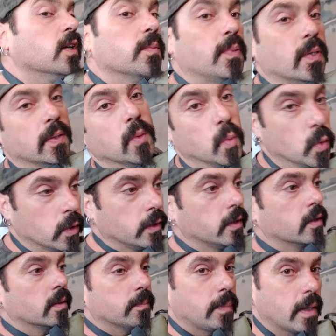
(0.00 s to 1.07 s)
putting wood
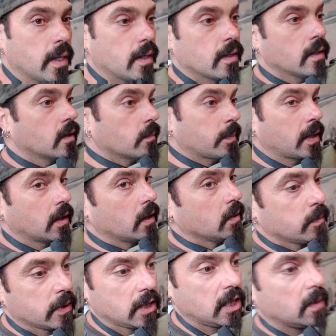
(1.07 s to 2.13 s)
or barn
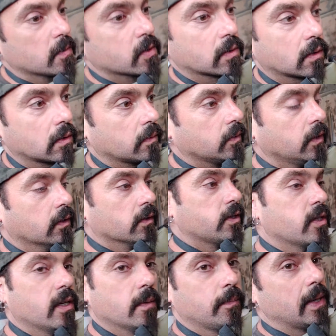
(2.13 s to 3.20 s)
beams, or let's
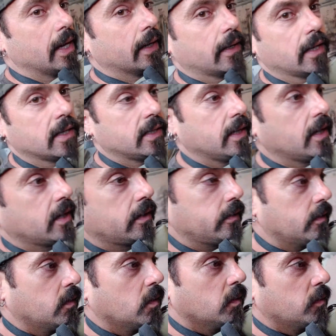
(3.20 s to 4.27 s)
get back in the day,
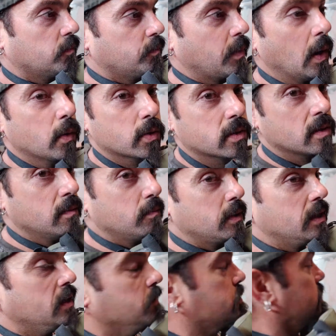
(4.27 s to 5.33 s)
posting
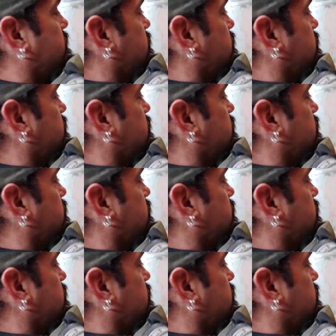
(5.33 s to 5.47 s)
beams and